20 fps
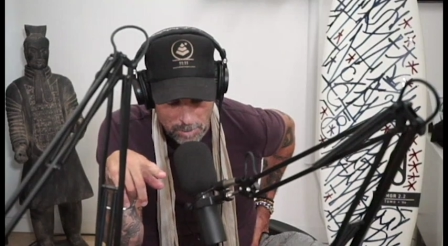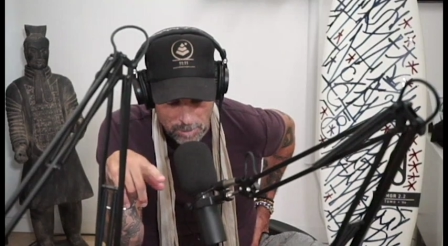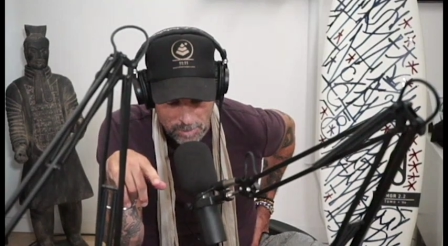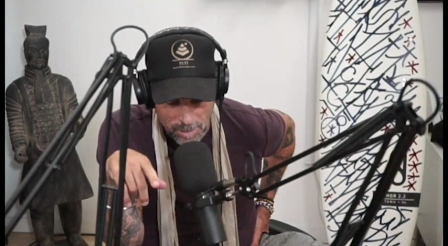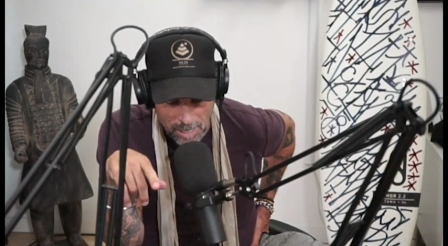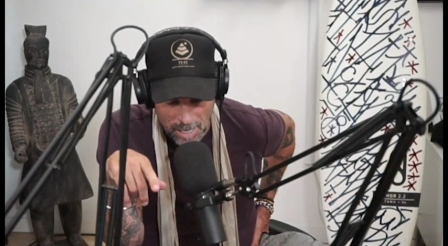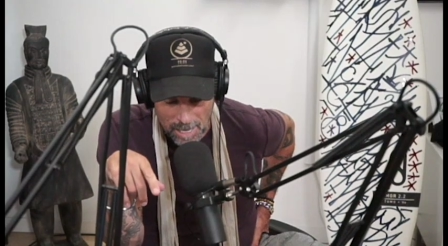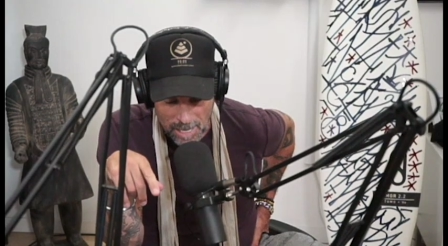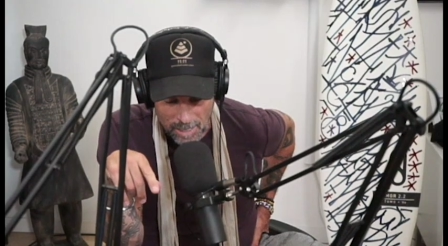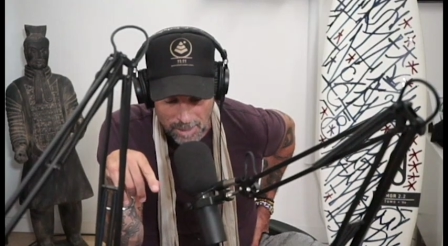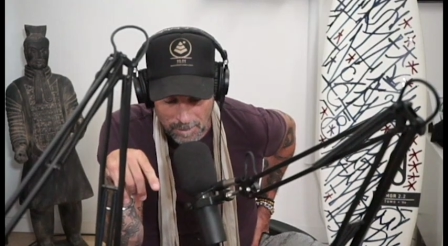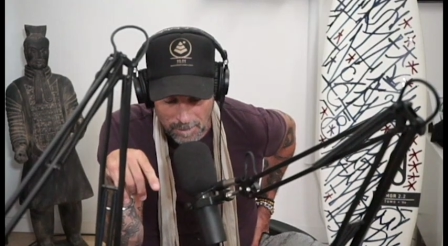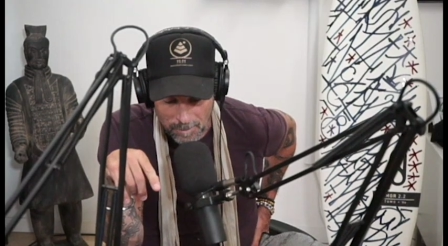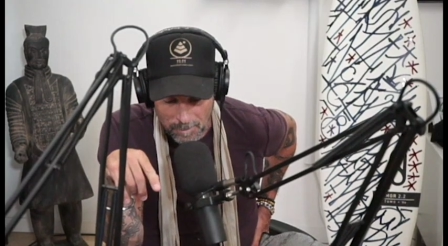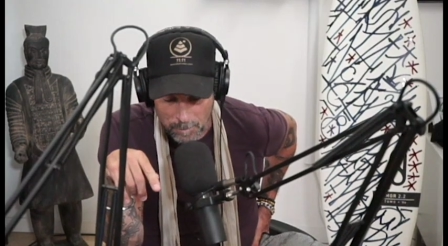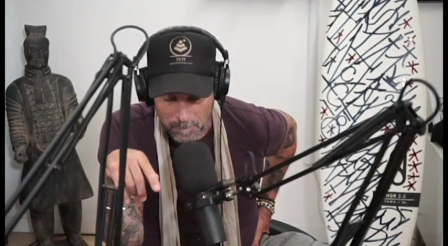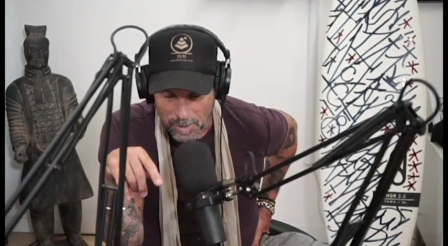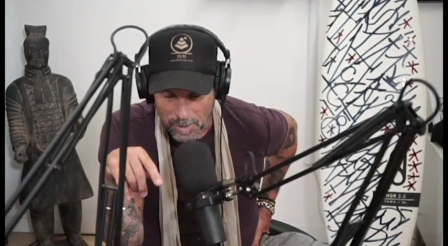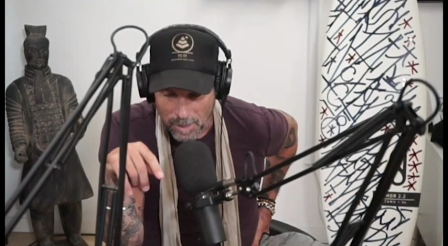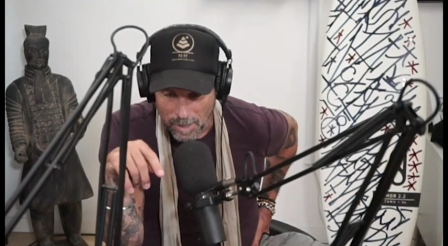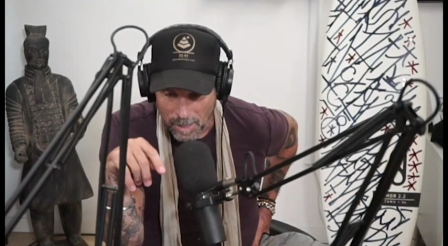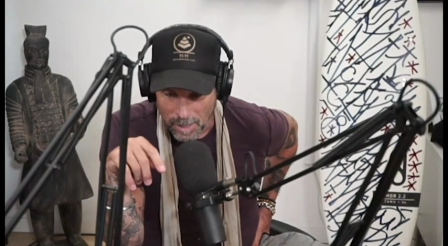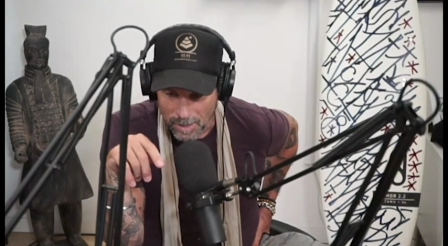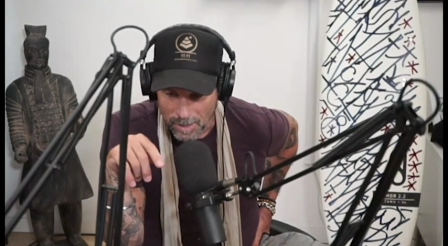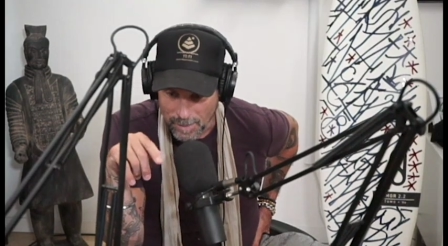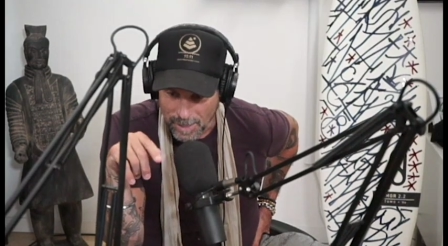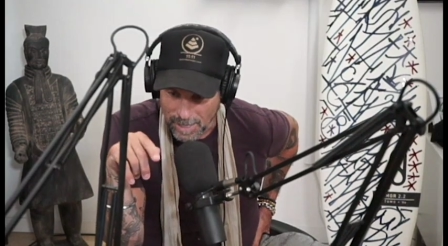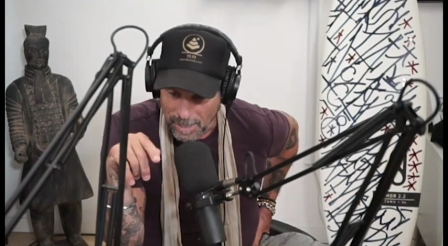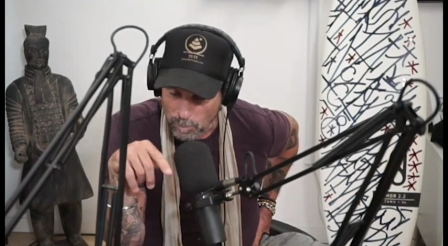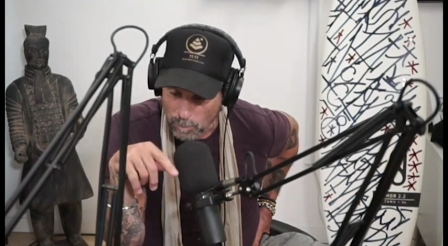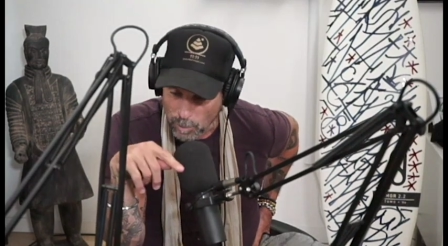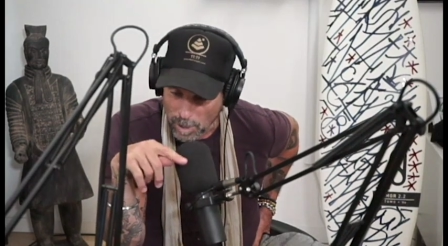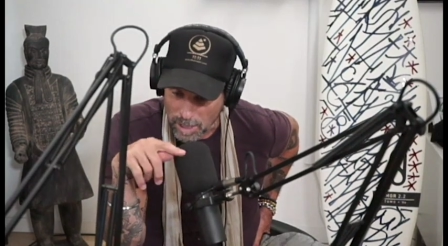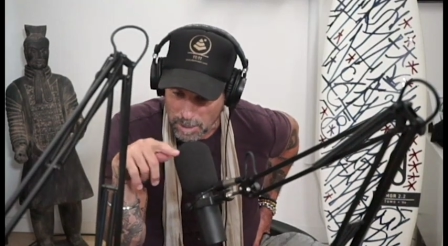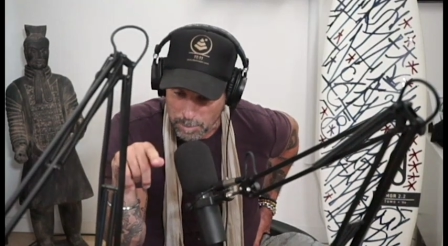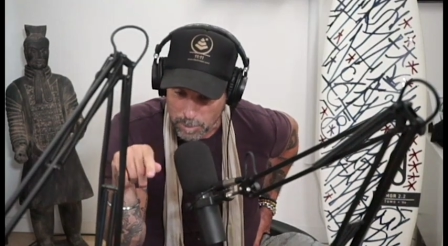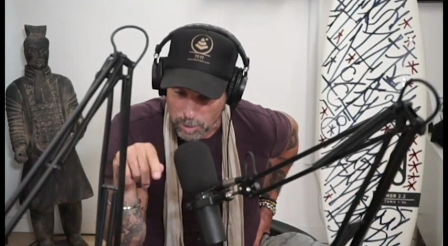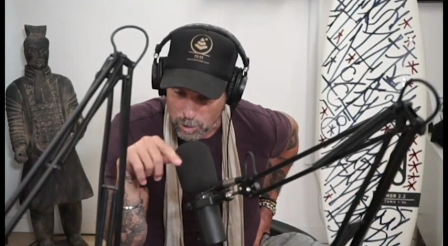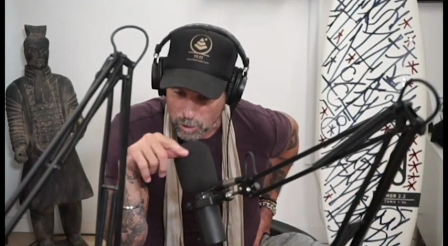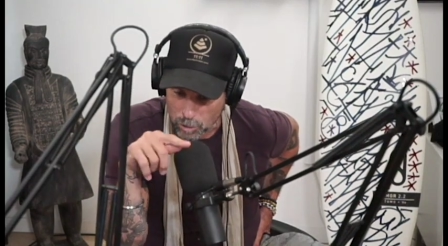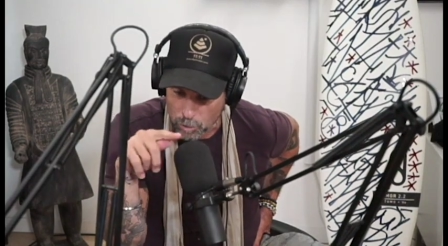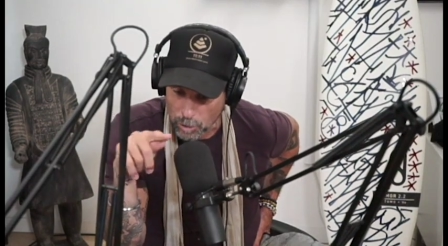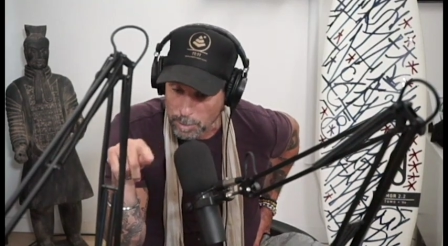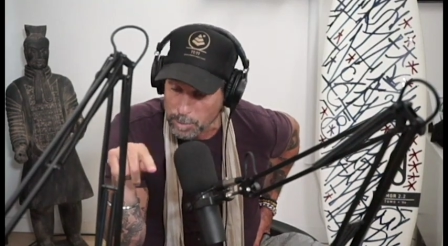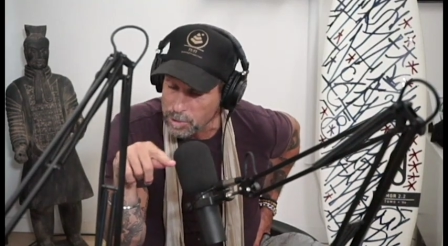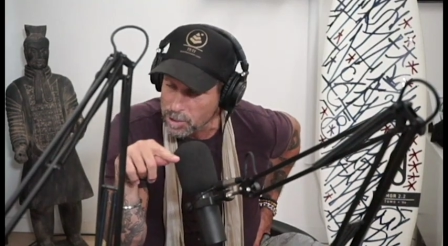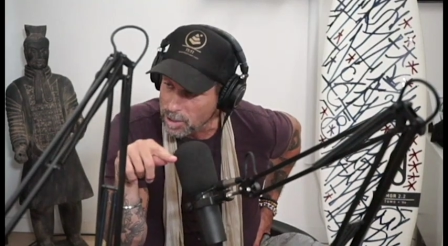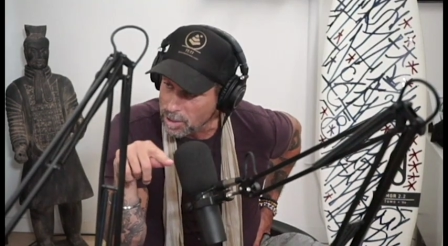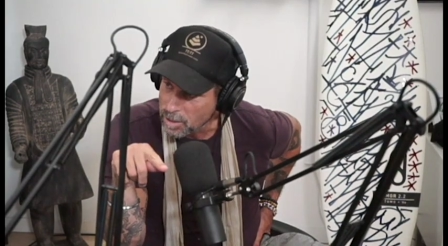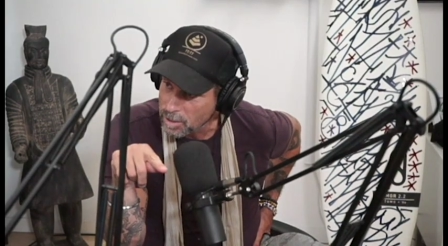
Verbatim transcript: than that they could write a prescription